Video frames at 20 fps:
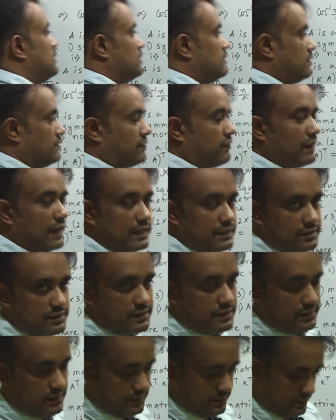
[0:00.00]

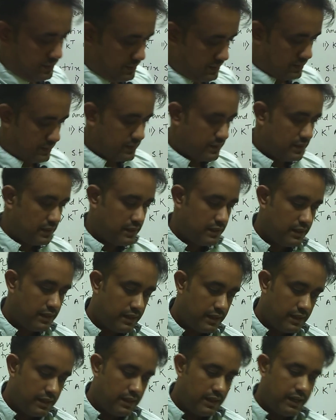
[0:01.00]
first
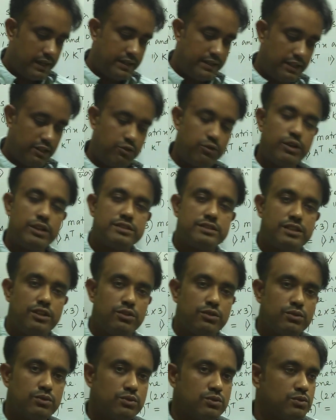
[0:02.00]
I request
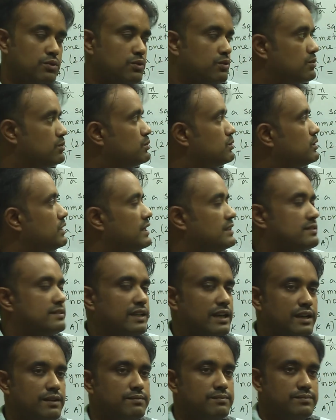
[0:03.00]
you to do the
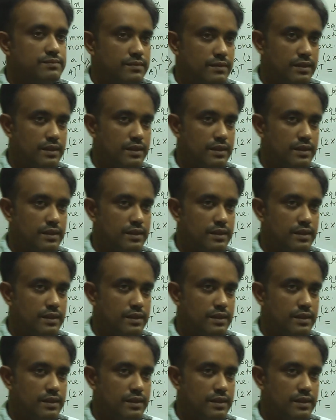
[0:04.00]
sum